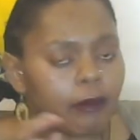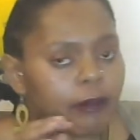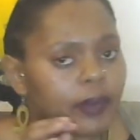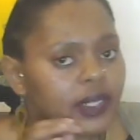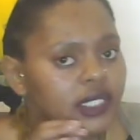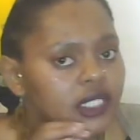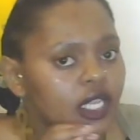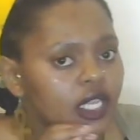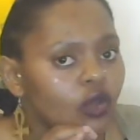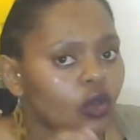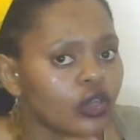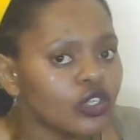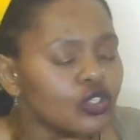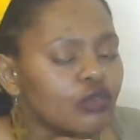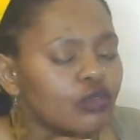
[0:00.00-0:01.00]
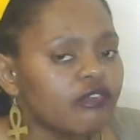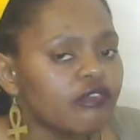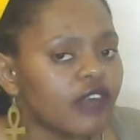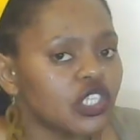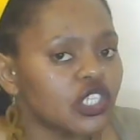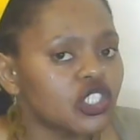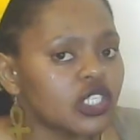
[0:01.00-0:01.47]
But in order to
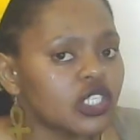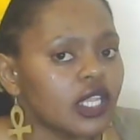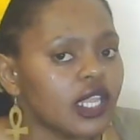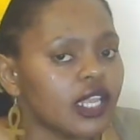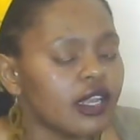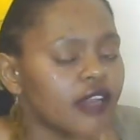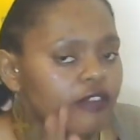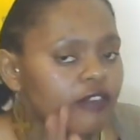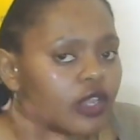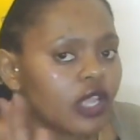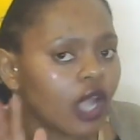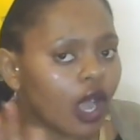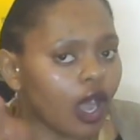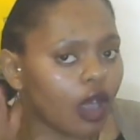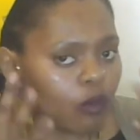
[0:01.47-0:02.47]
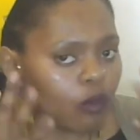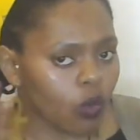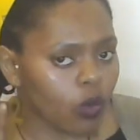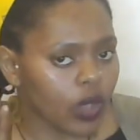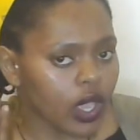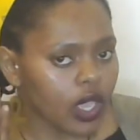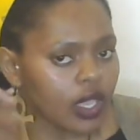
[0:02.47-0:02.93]
function in a very
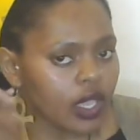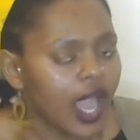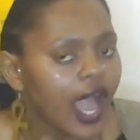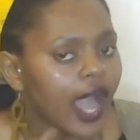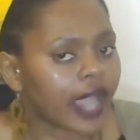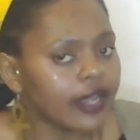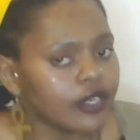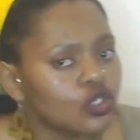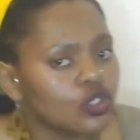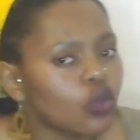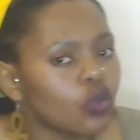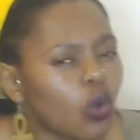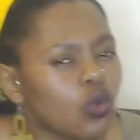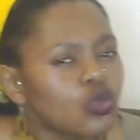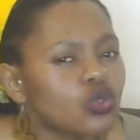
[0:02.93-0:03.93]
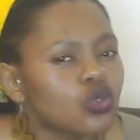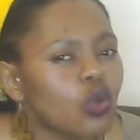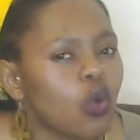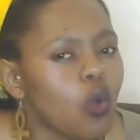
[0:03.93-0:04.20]
calm way, I need to also